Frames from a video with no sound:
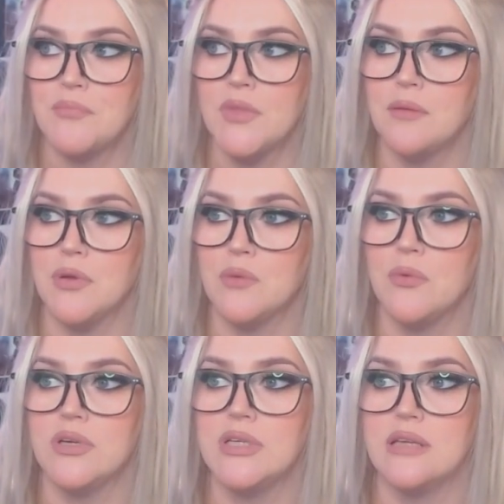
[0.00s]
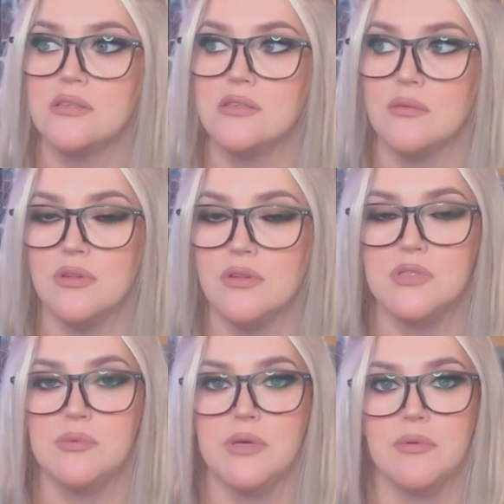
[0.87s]
but I wanted to get something that was a
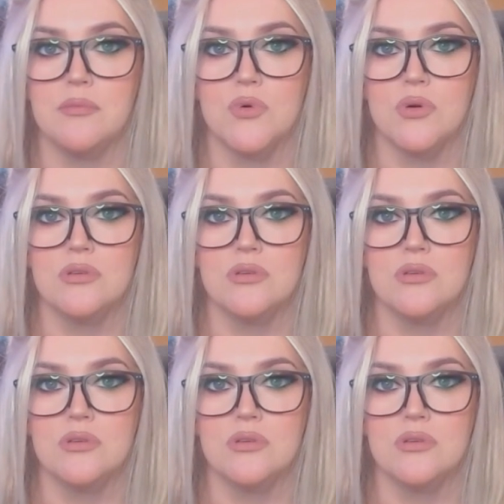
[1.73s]
wee bit more